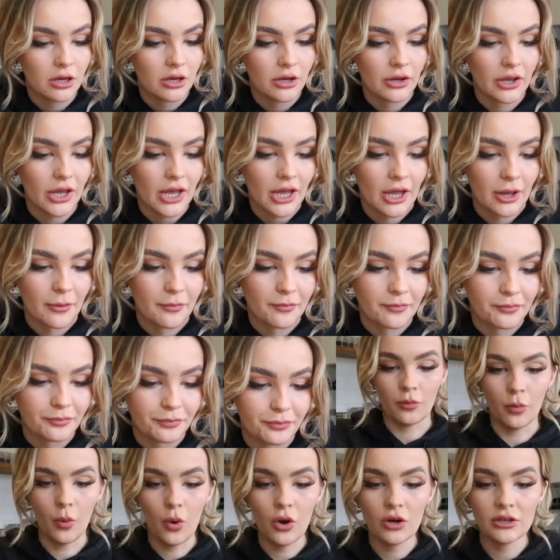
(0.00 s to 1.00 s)
Okay,
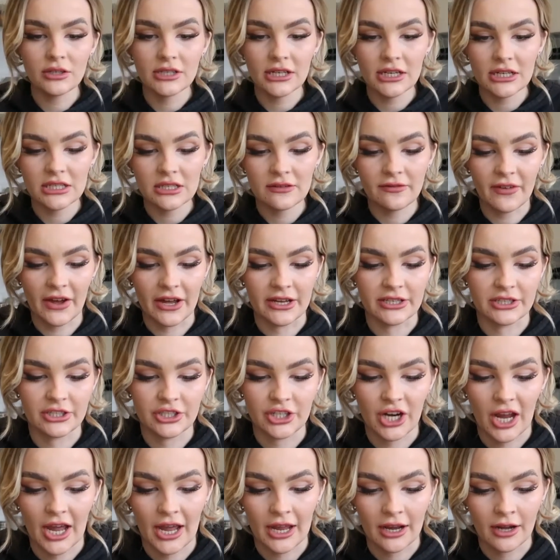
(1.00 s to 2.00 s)
what is first,
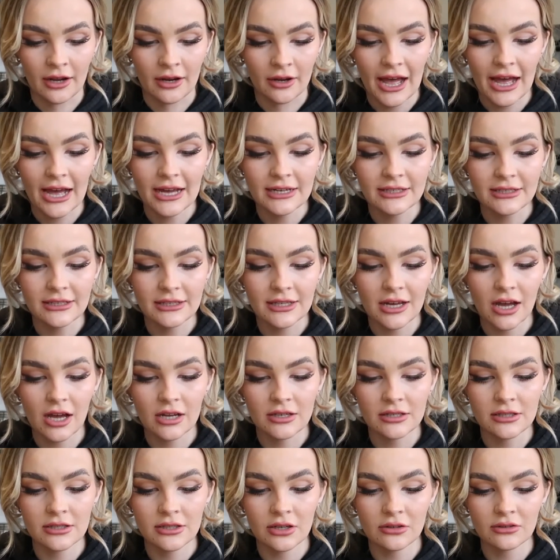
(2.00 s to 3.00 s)
Jane? Add the
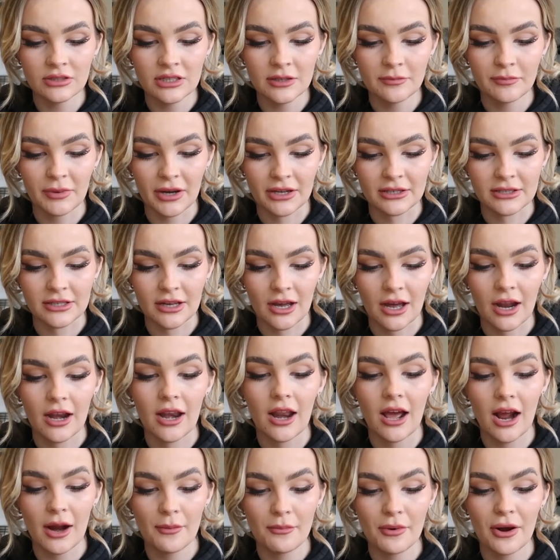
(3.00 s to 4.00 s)
unsalted butter,
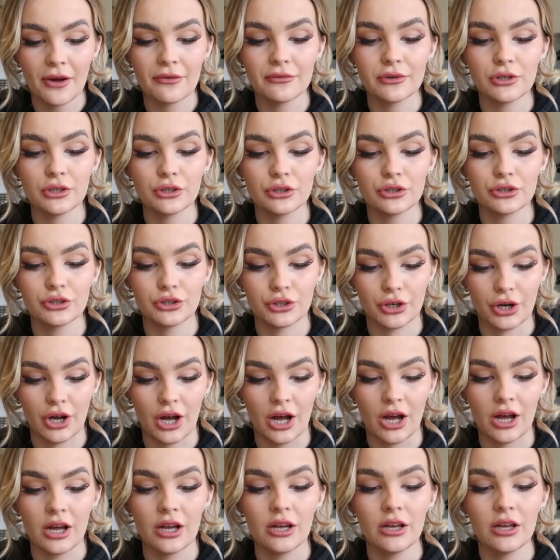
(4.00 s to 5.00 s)
light brown
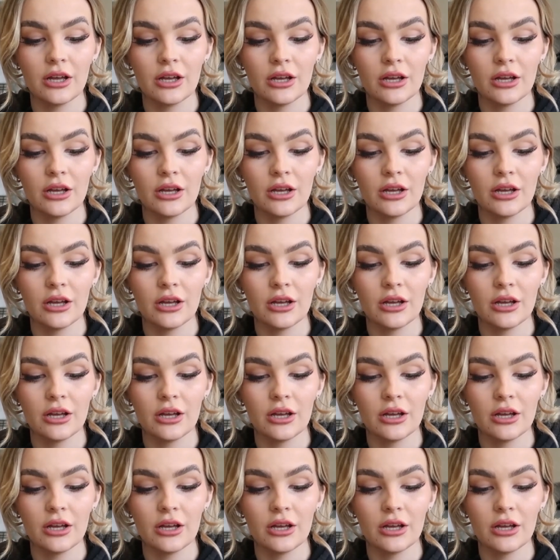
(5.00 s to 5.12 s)
sugar,